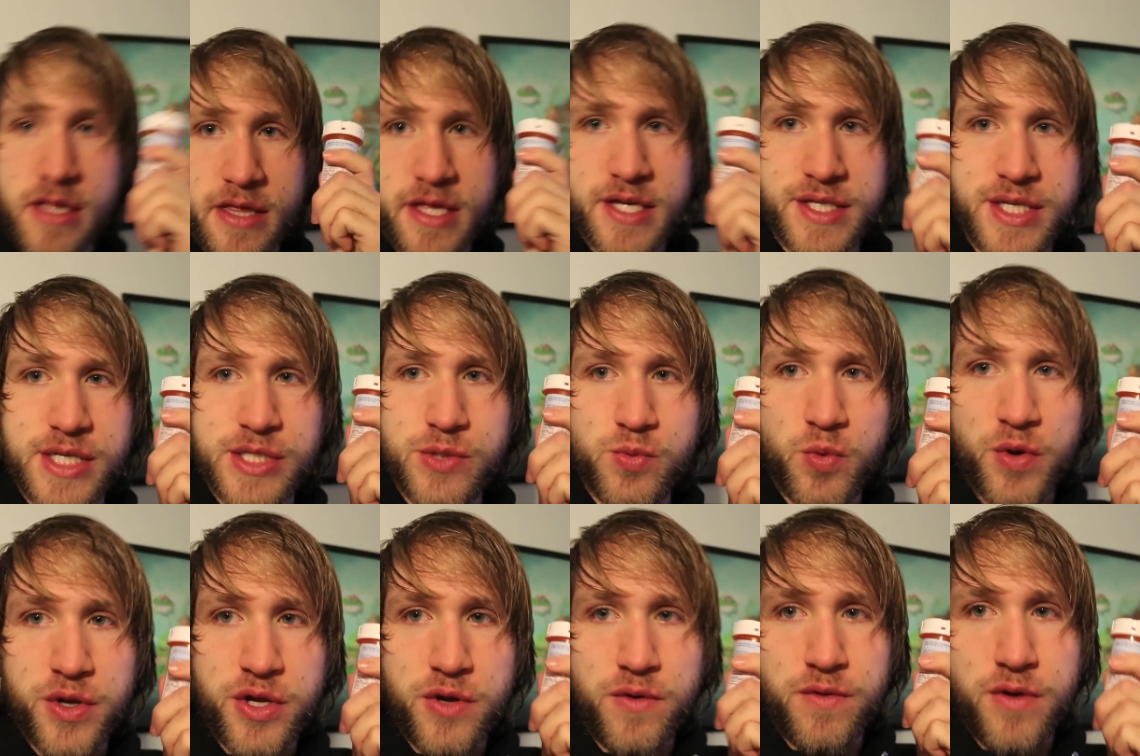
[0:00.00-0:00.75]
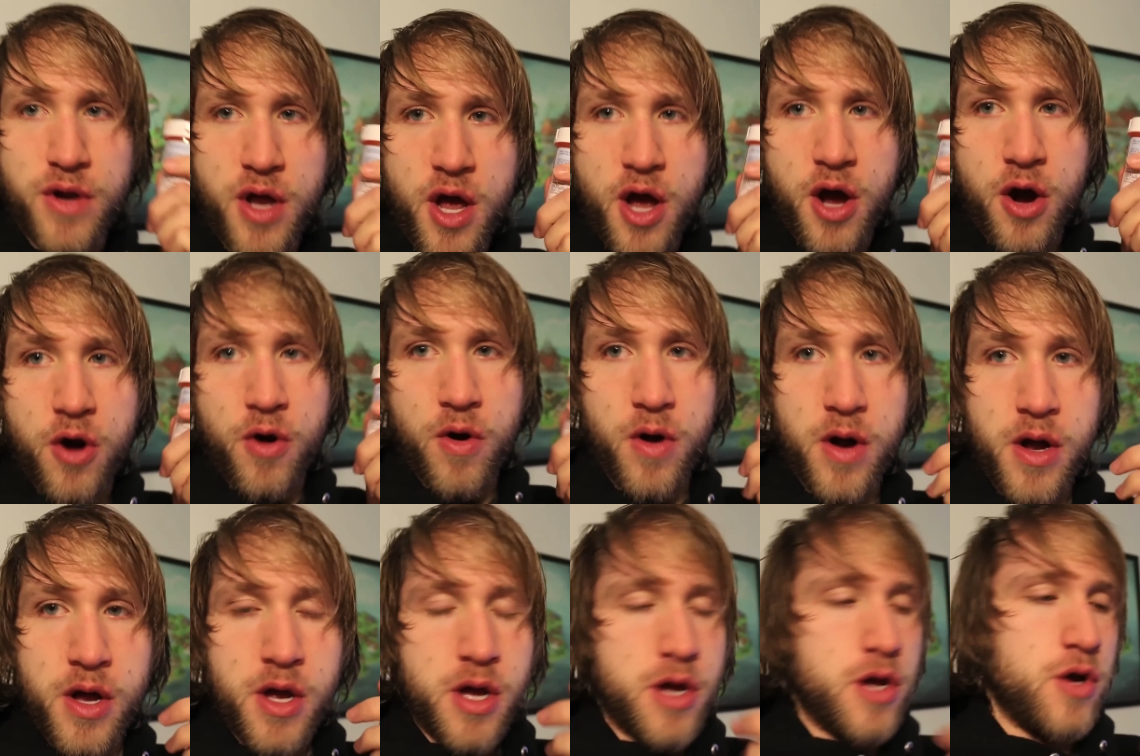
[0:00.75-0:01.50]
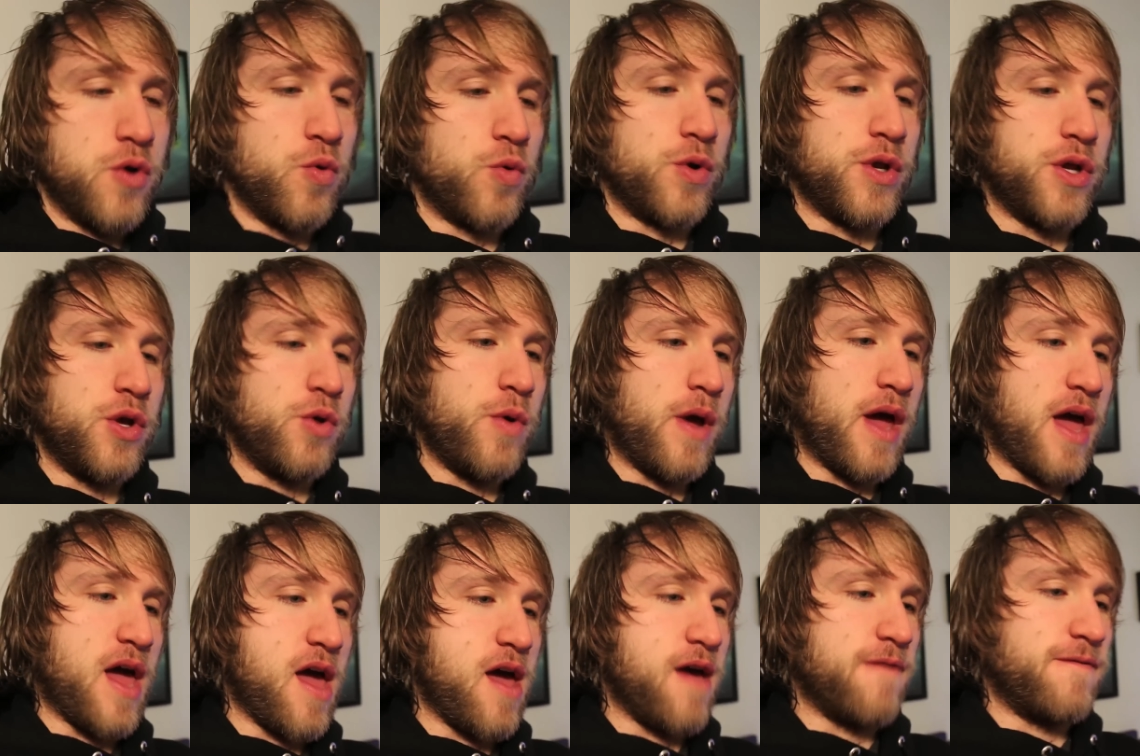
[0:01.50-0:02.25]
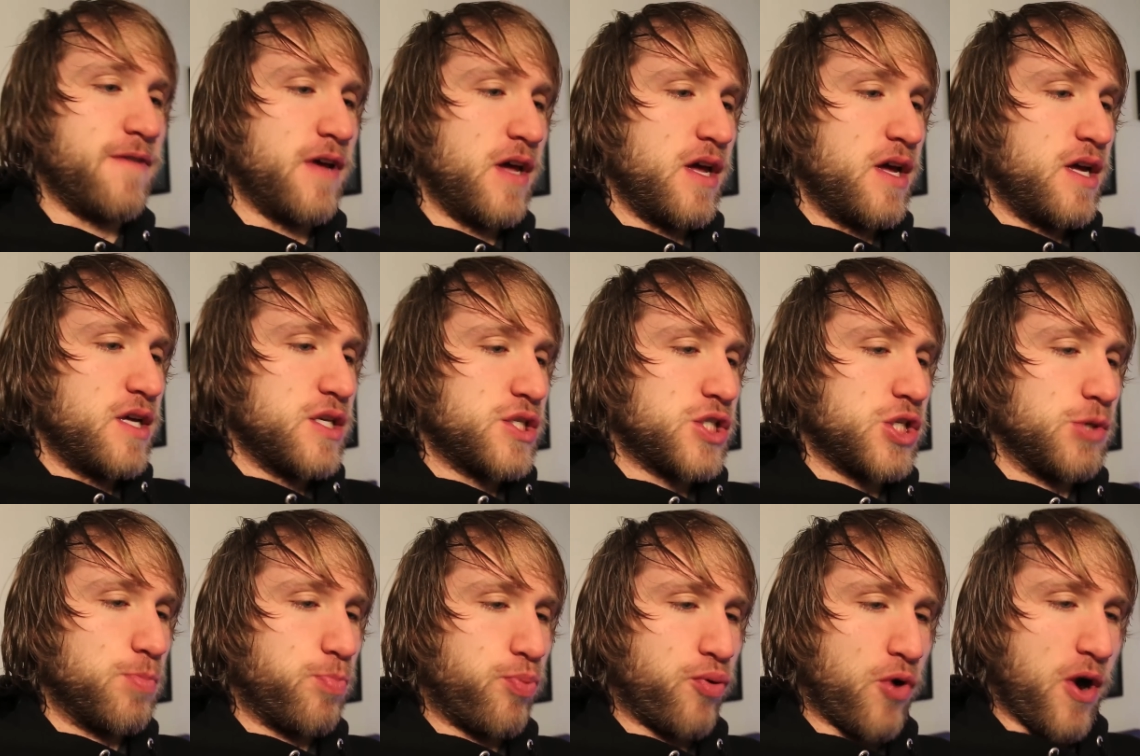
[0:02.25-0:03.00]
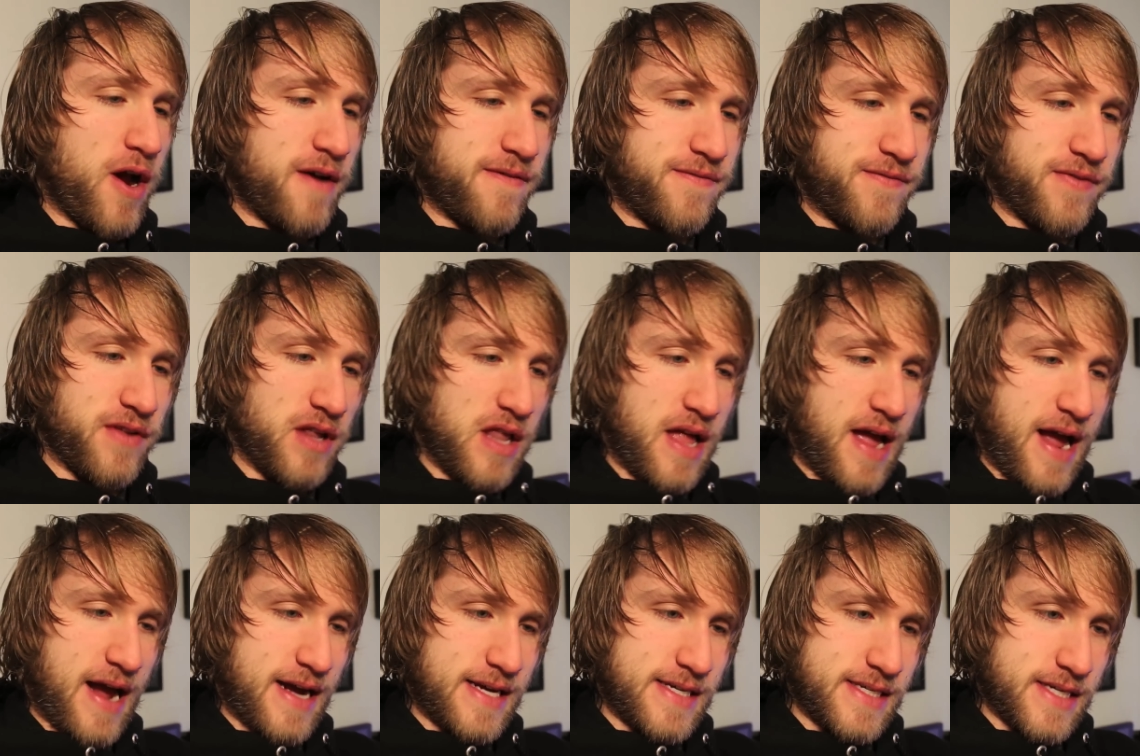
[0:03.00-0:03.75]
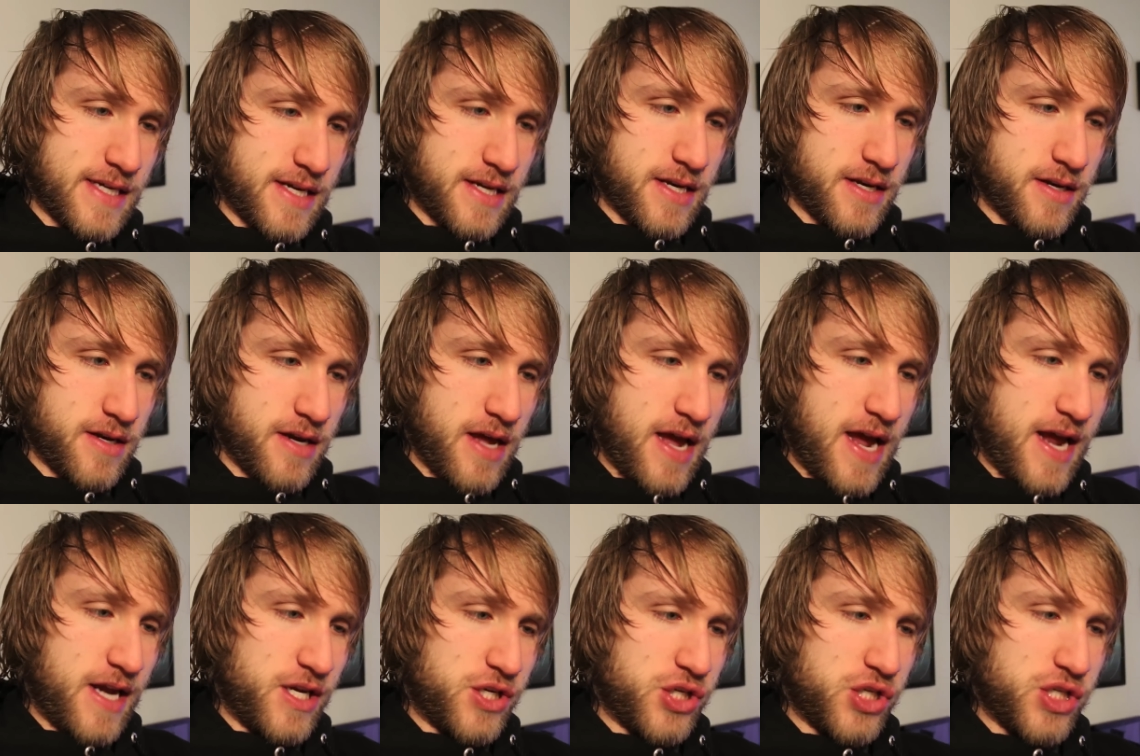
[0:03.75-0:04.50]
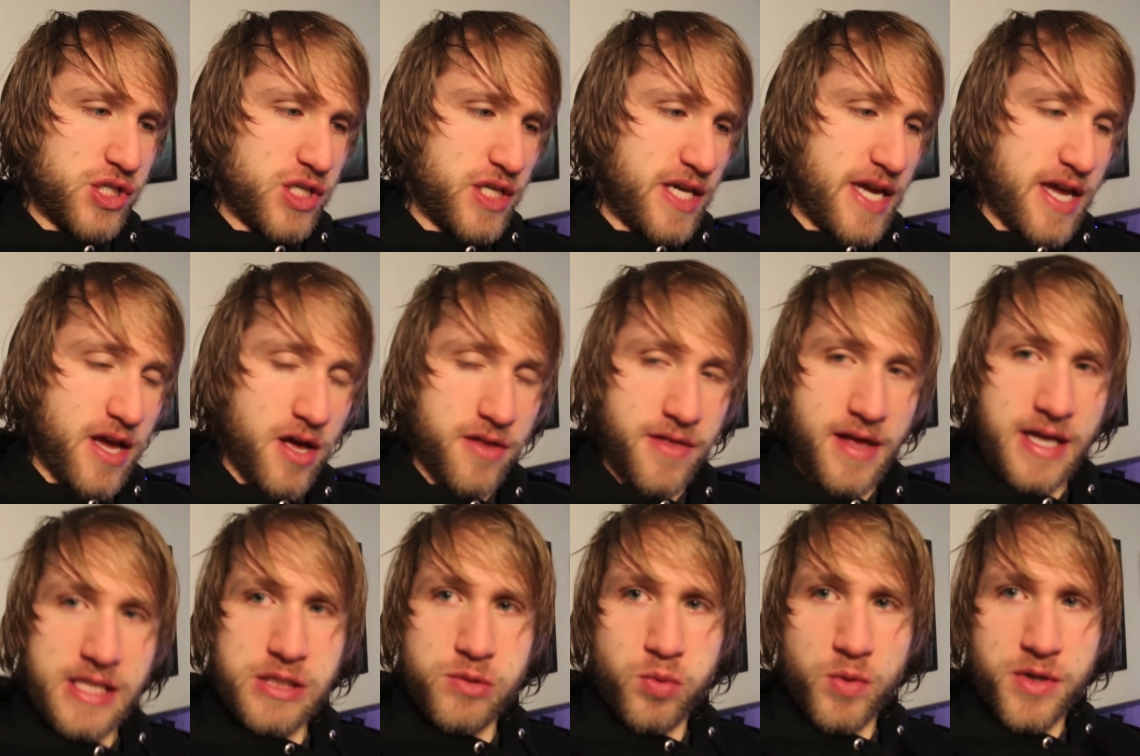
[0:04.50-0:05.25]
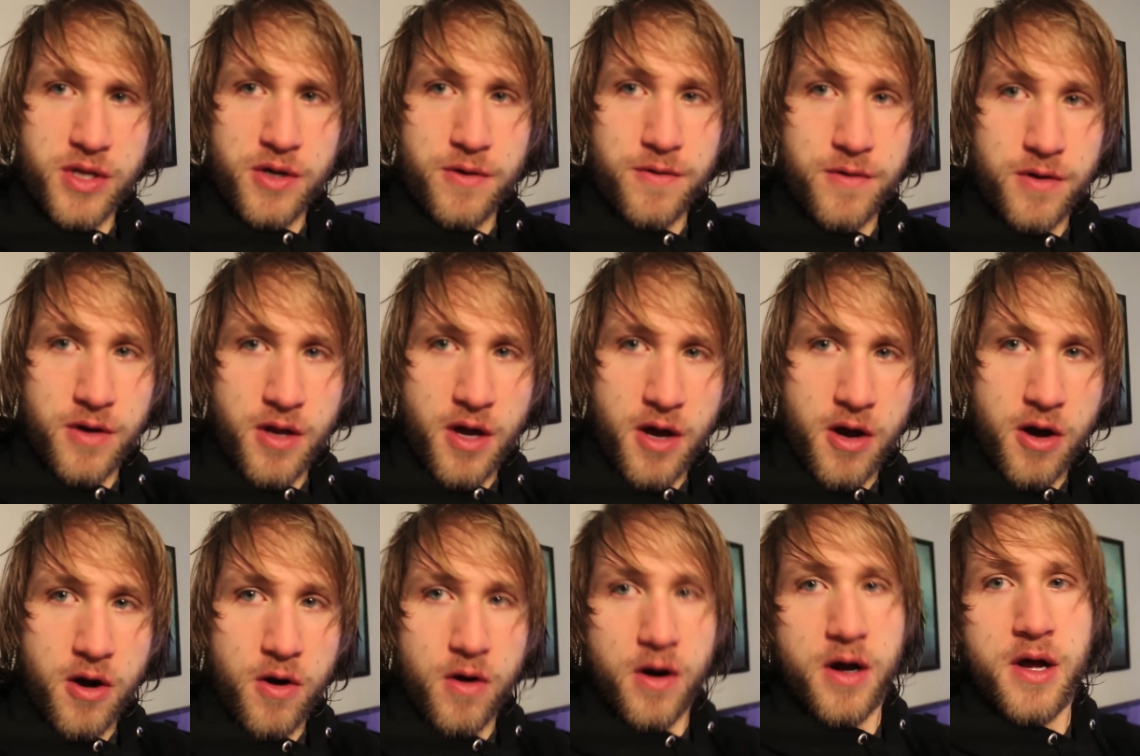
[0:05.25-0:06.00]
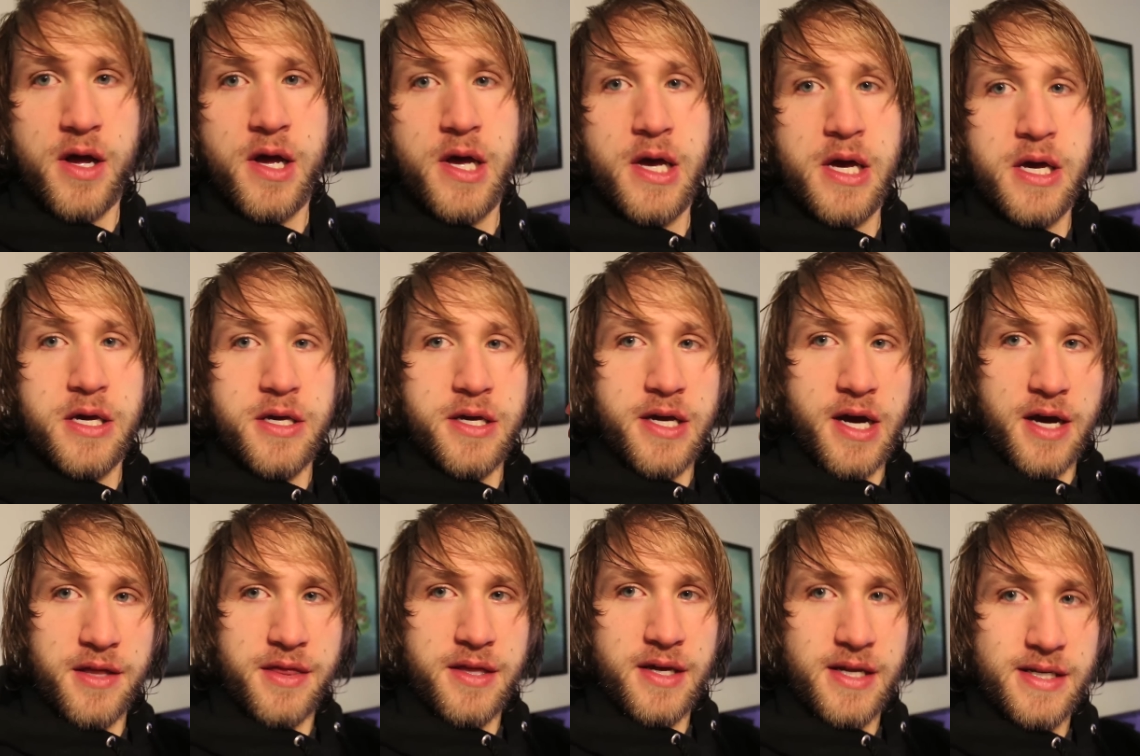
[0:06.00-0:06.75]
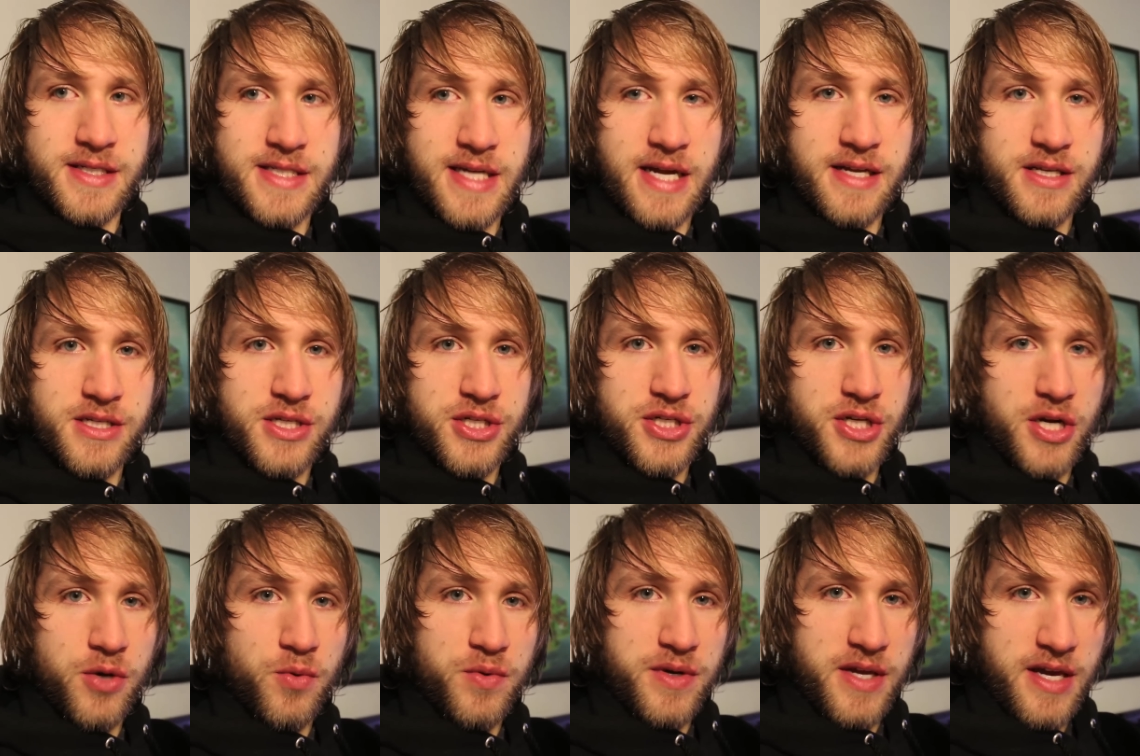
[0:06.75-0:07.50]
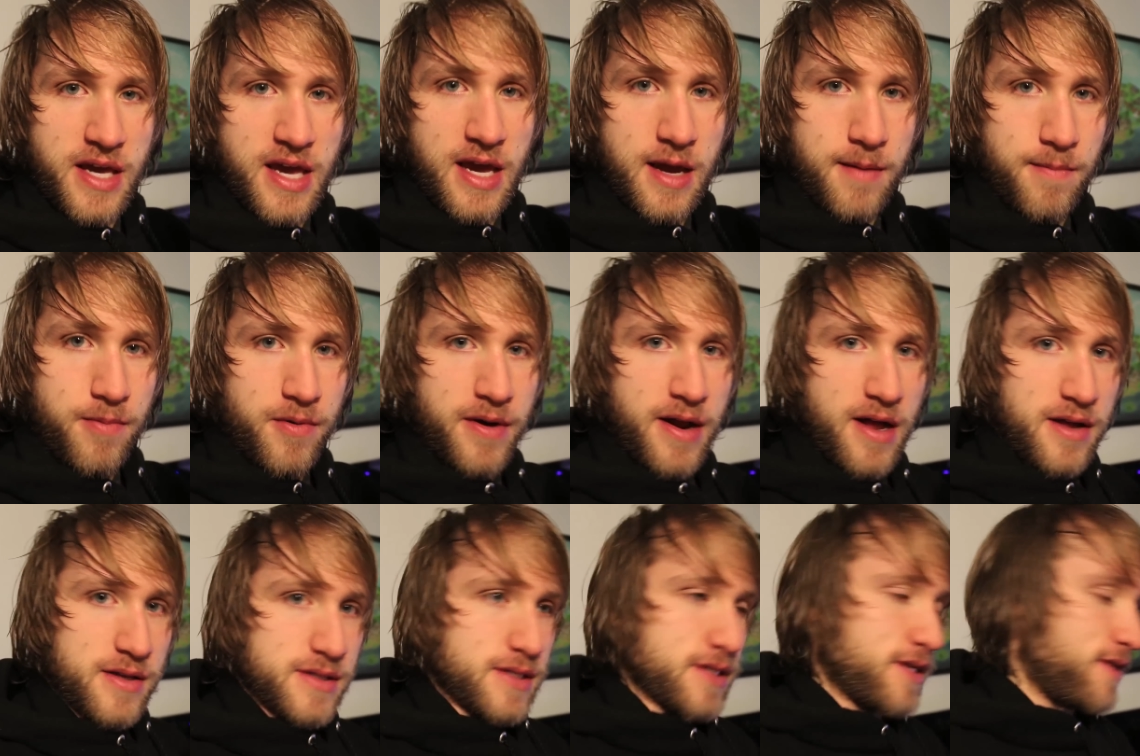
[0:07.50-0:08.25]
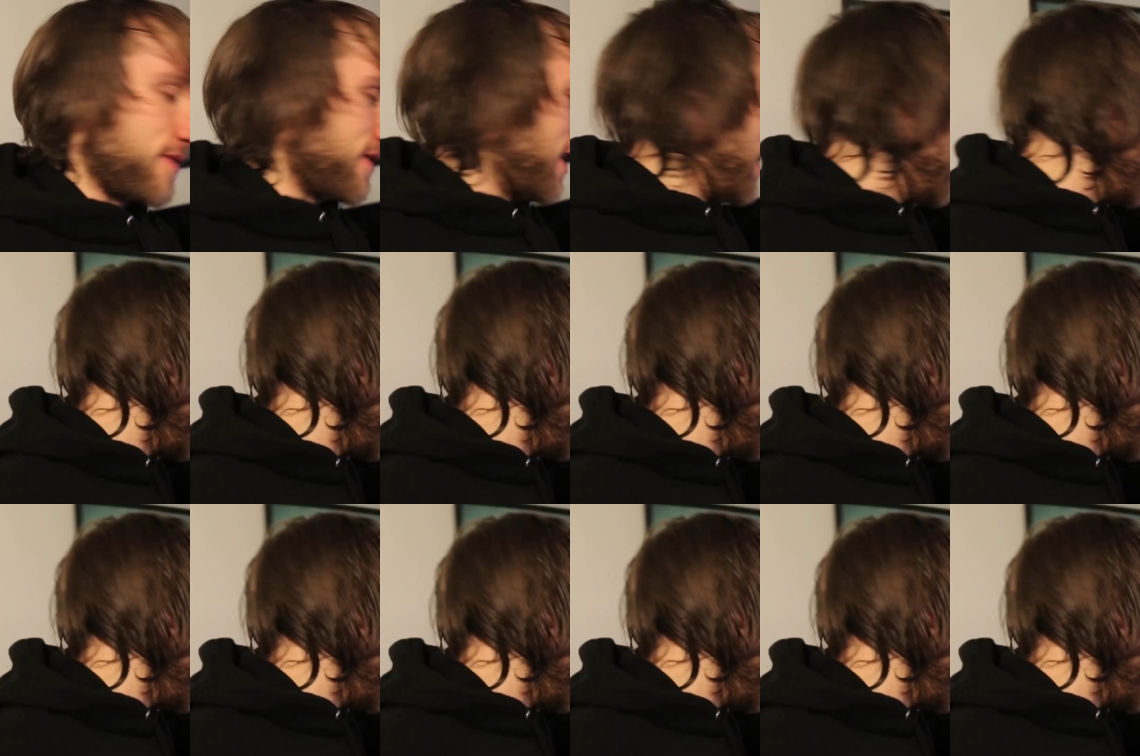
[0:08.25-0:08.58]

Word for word: this is when you know, when you have ciprofloxacin, H C L, that's when you know you got the intense shit when you can't pronounce it.